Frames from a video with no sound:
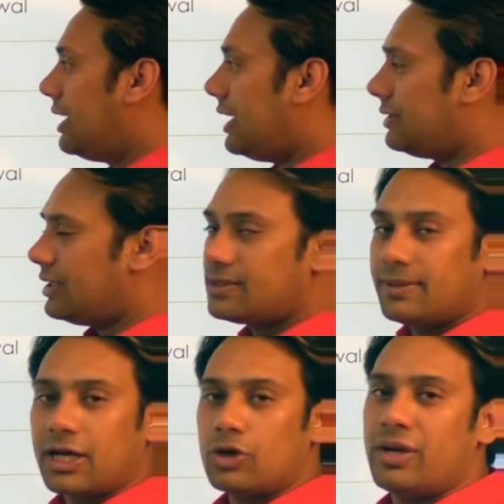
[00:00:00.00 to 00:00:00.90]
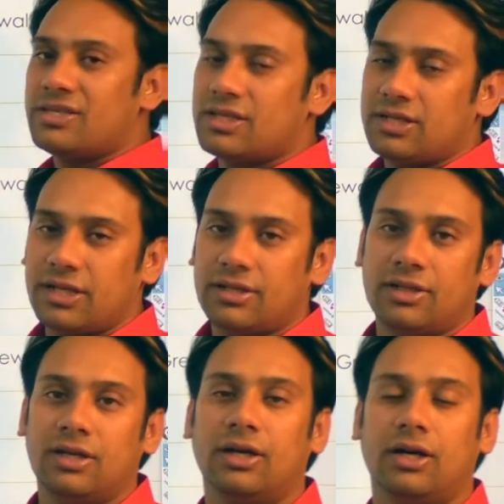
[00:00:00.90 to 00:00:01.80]
And Narsimha Karumanchi
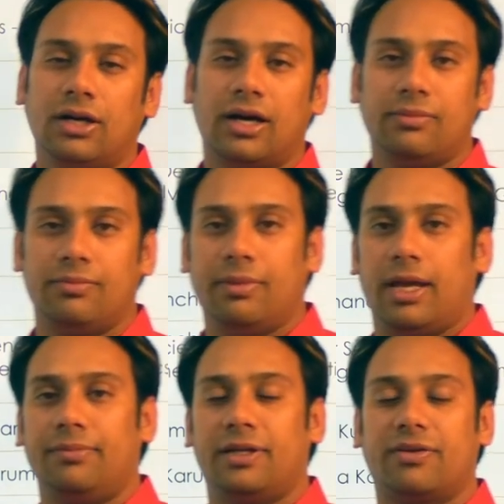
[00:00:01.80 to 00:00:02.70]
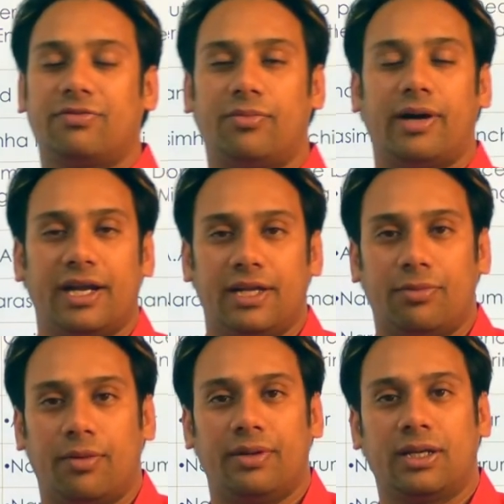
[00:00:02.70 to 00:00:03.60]
did uh, MTech from
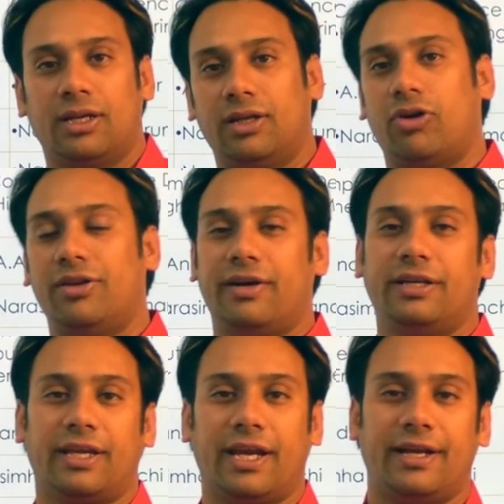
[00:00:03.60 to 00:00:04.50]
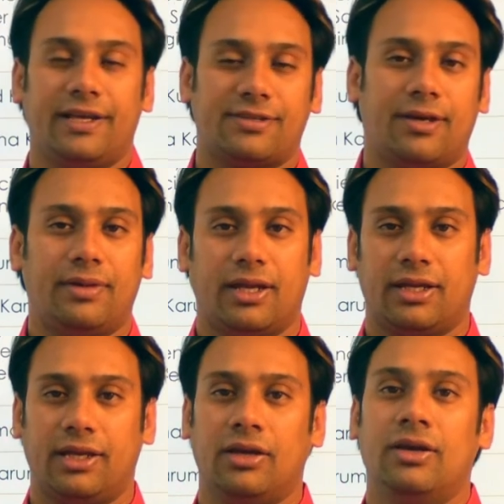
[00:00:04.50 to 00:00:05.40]
IIT Bombay, qualified the GATE exam, and
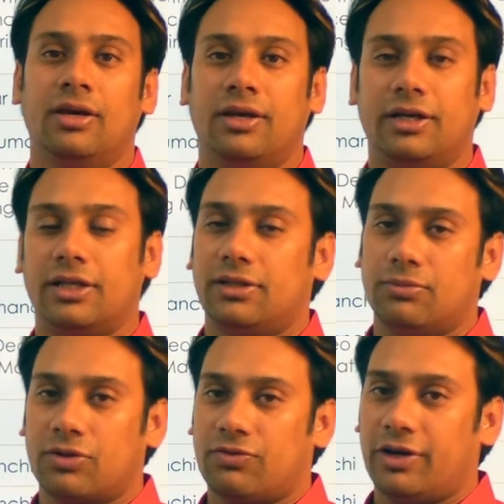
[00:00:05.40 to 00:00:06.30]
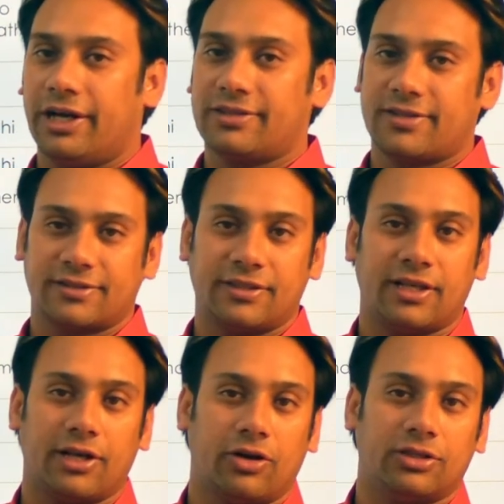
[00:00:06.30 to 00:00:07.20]
he written the book for data structures
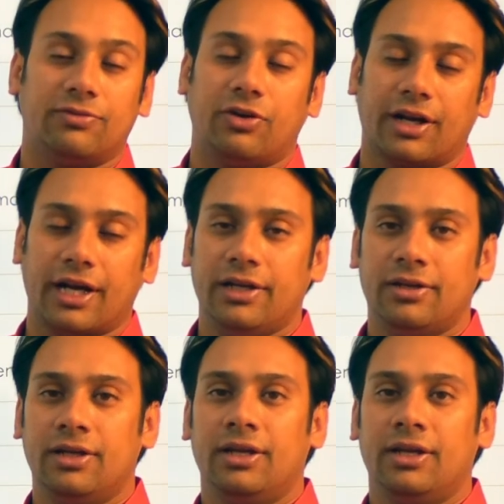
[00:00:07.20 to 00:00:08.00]
and algorithm for GATE.